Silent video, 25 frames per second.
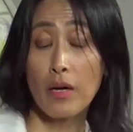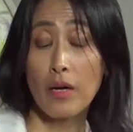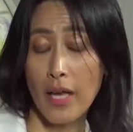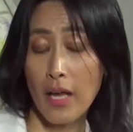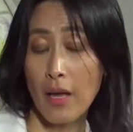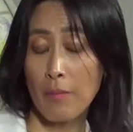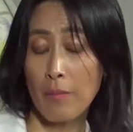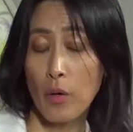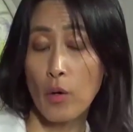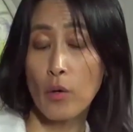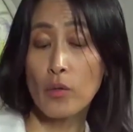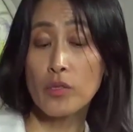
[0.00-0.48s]

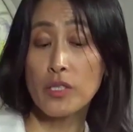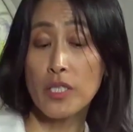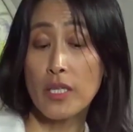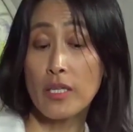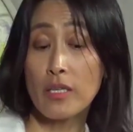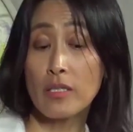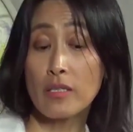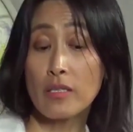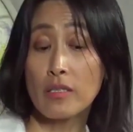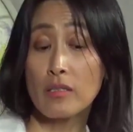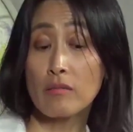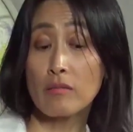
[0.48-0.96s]
again
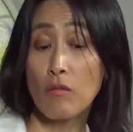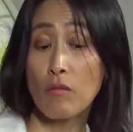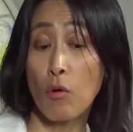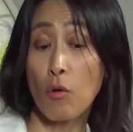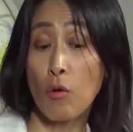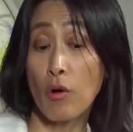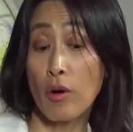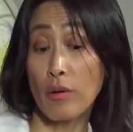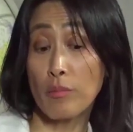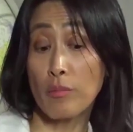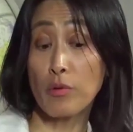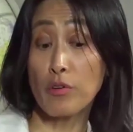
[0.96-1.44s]
poses
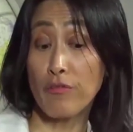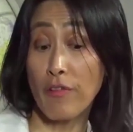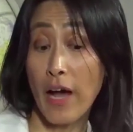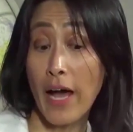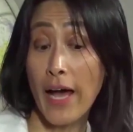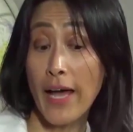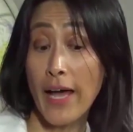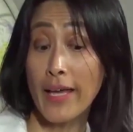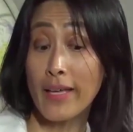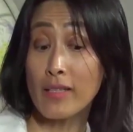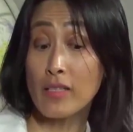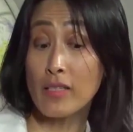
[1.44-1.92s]
or
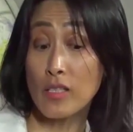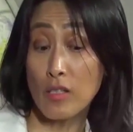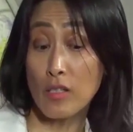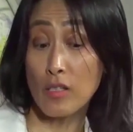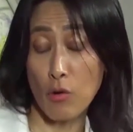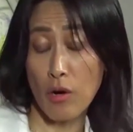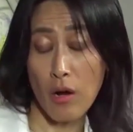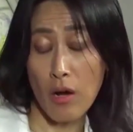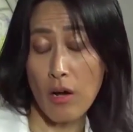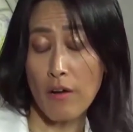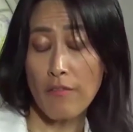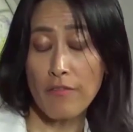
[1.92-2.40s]
provides
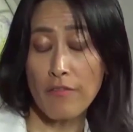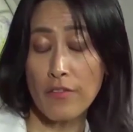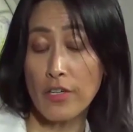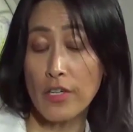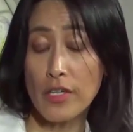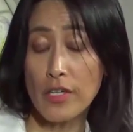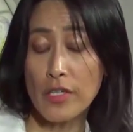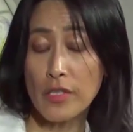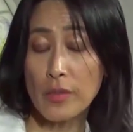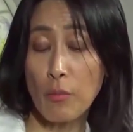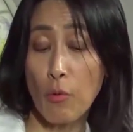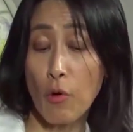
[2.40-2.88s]
or
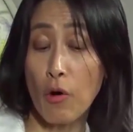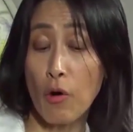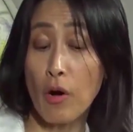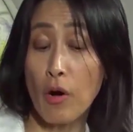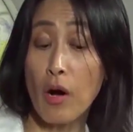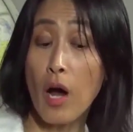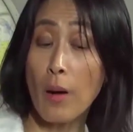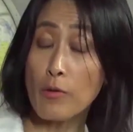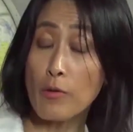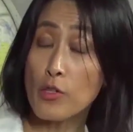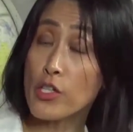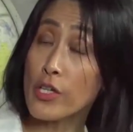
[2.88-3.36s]
offers
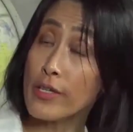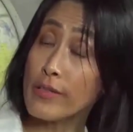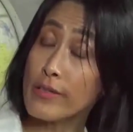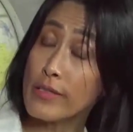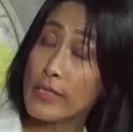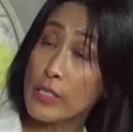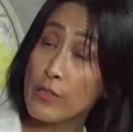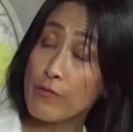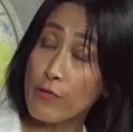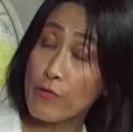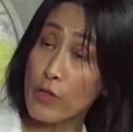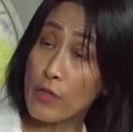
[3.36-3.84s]
more
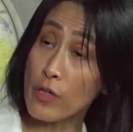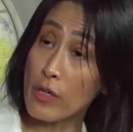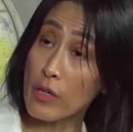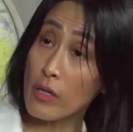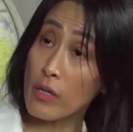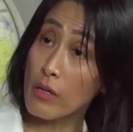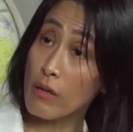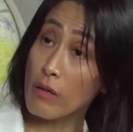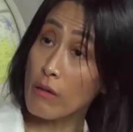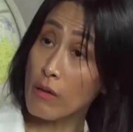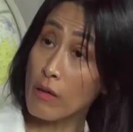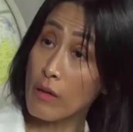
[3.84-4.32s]
options
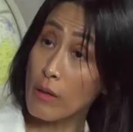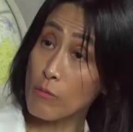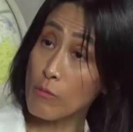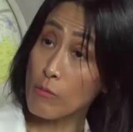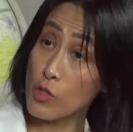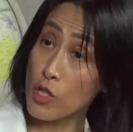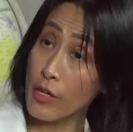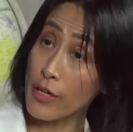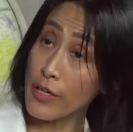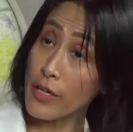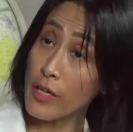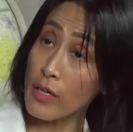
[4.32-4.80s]
for
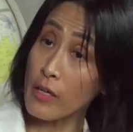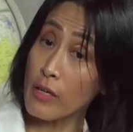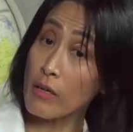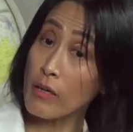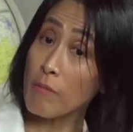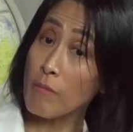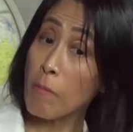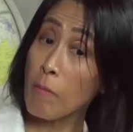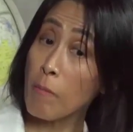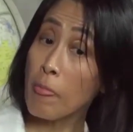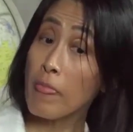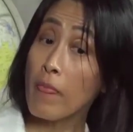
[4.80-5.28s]
Kim Jong
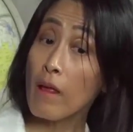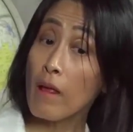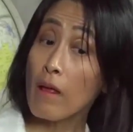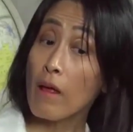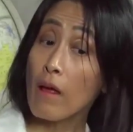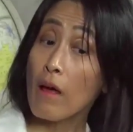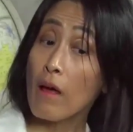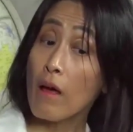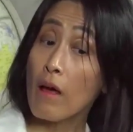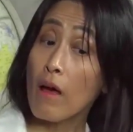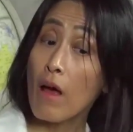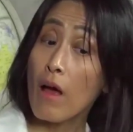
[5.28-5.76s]
Un.
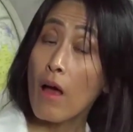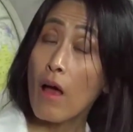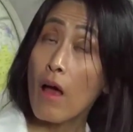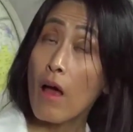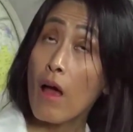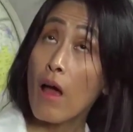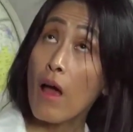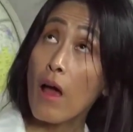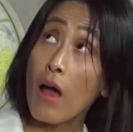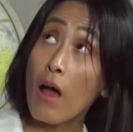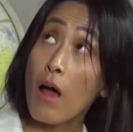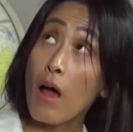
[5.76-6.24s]

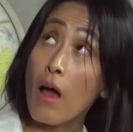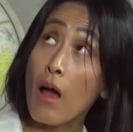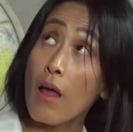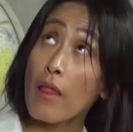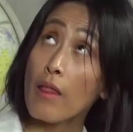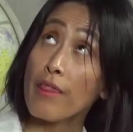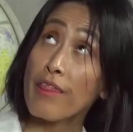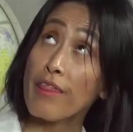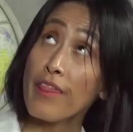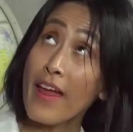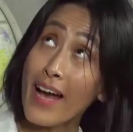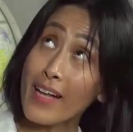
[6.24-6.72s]

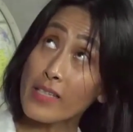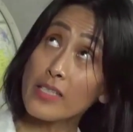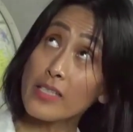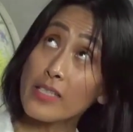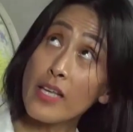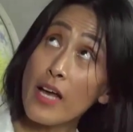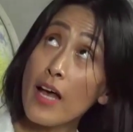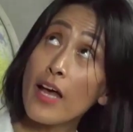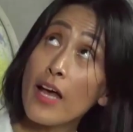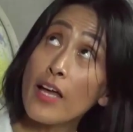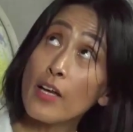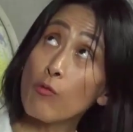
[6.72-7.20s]
That
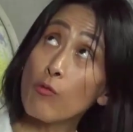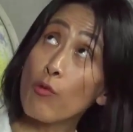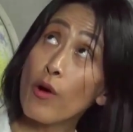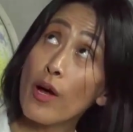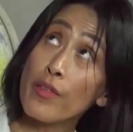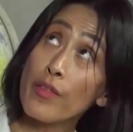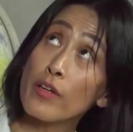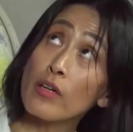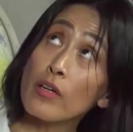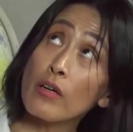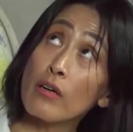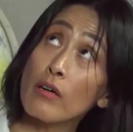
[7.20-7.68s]
said,
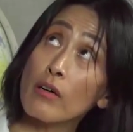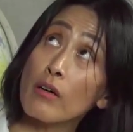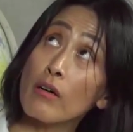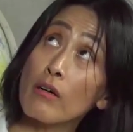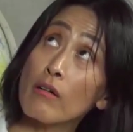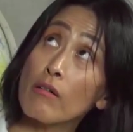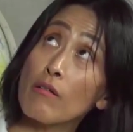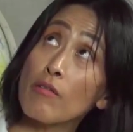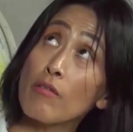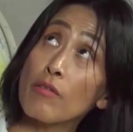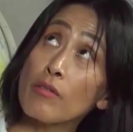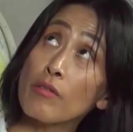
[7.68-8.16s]

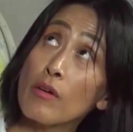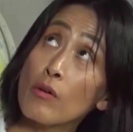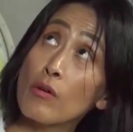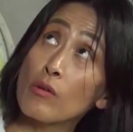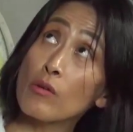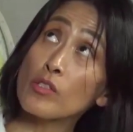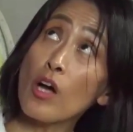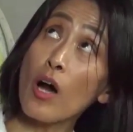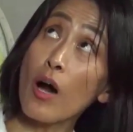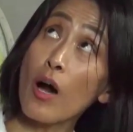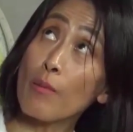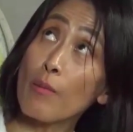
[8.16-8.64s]
whether
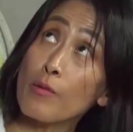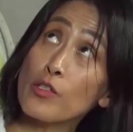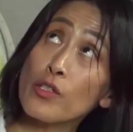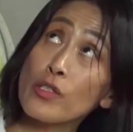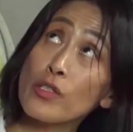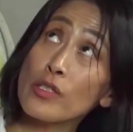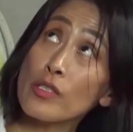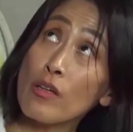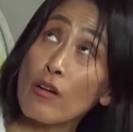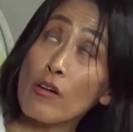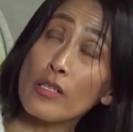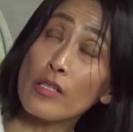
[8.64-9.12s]
those
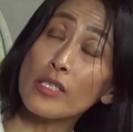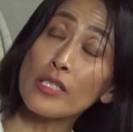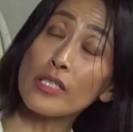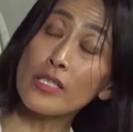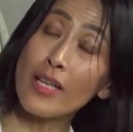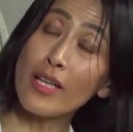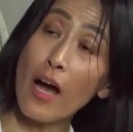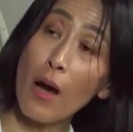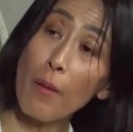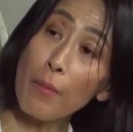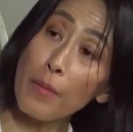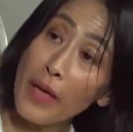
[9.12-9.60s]
options are
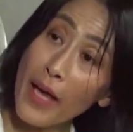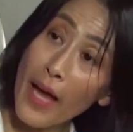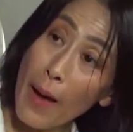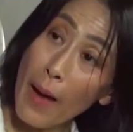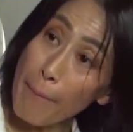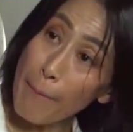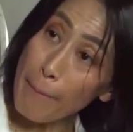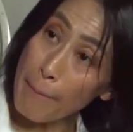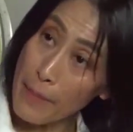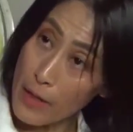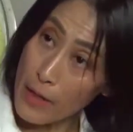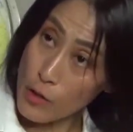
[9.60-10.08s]

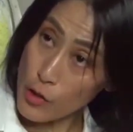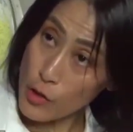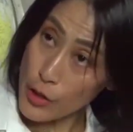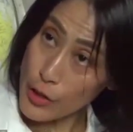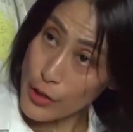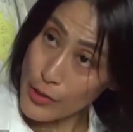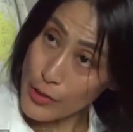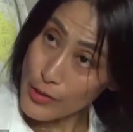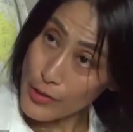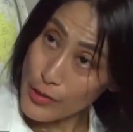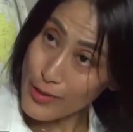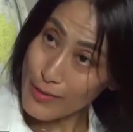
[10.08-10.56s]
stopgap
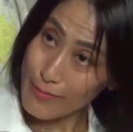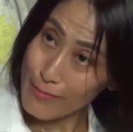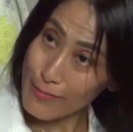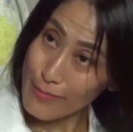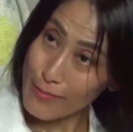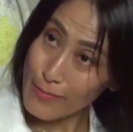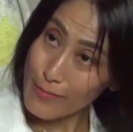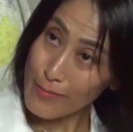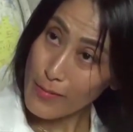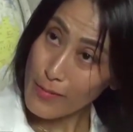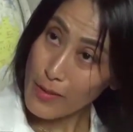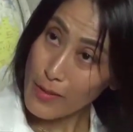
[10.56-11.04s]
measures
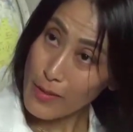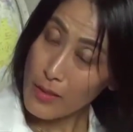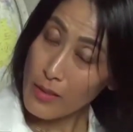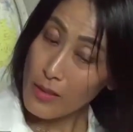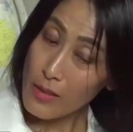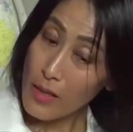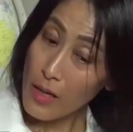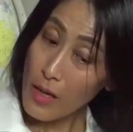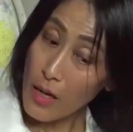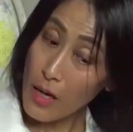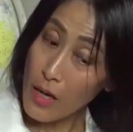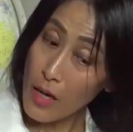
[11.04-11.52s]

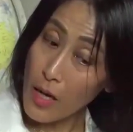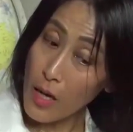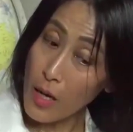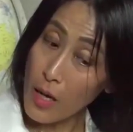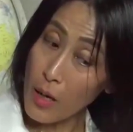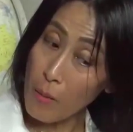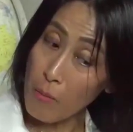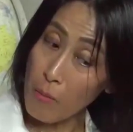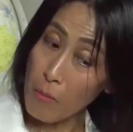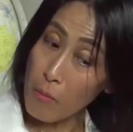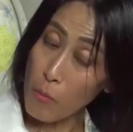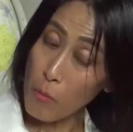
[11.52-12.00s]

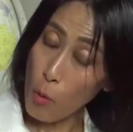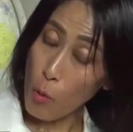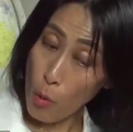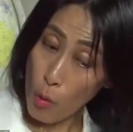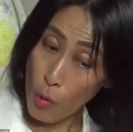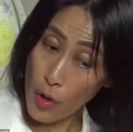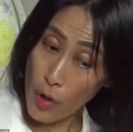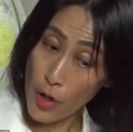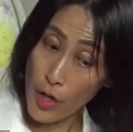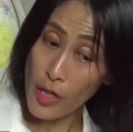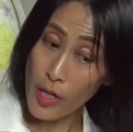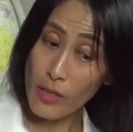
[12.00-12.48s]
um,
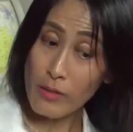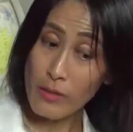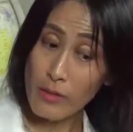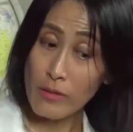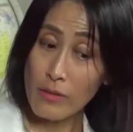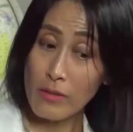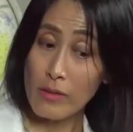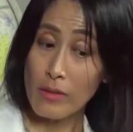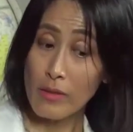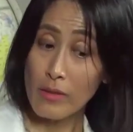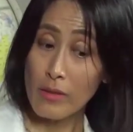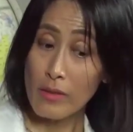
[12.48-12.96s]

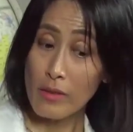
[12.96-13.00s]
or